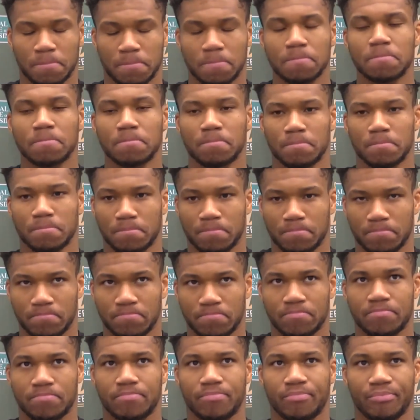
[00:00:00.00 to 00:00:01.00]
like
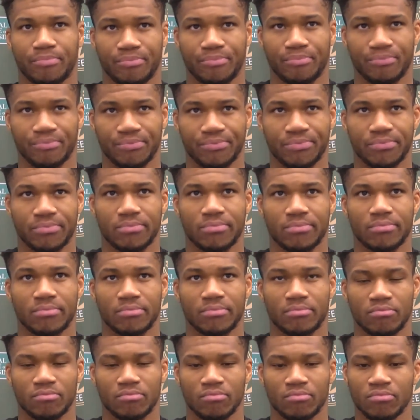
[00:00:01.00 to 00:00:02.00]
build as the series goes
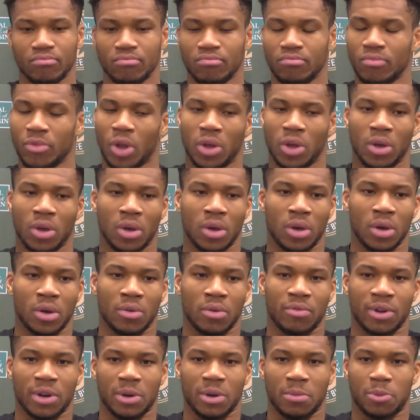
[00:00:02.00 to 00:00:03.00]
on.
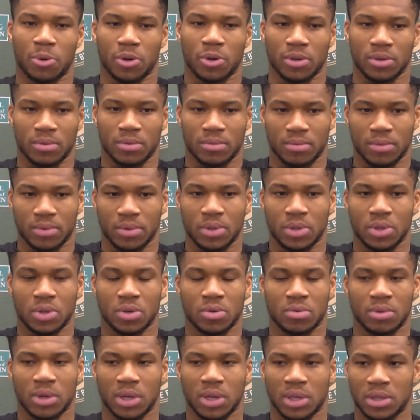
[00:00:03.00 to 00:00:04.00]
Very important. You
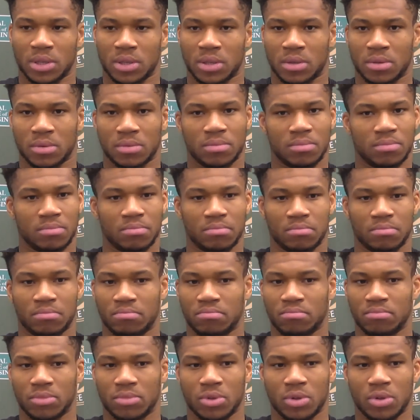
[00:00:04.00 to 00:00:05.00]
know, that's
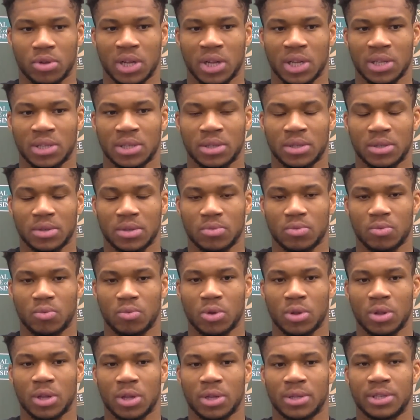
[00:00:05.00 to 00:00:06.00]
you know that's
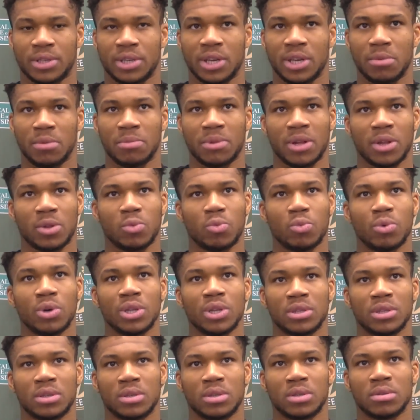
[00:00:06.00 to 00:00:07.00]
what the team that
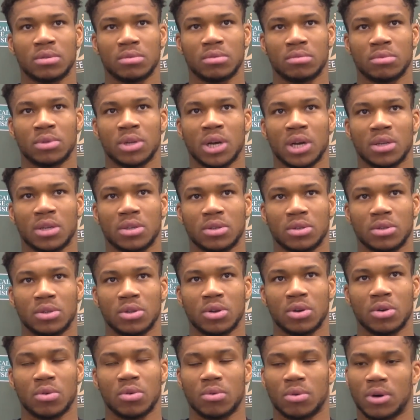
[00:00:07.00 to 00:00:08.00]
wins does. You
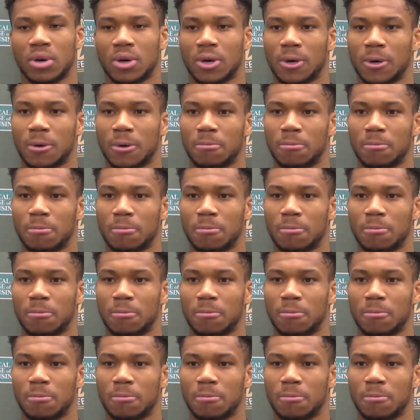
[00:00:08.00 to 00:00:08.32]
know, um,